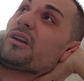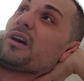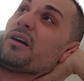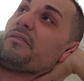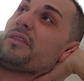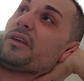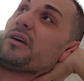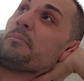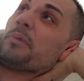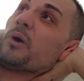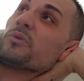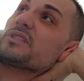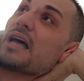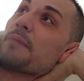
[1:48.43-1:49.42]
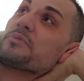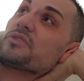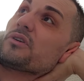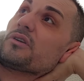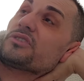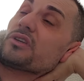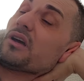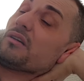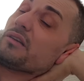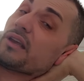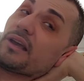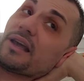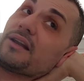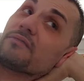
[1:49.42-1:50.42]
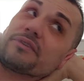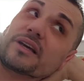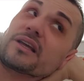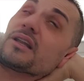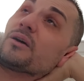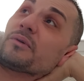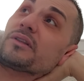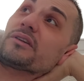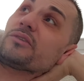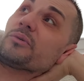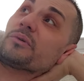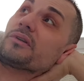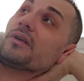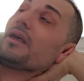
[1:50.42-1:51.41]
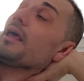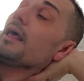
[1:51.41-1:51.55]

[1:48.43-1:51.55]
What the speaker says: of the post-op search? Okay, I don't fucking know what they're doing.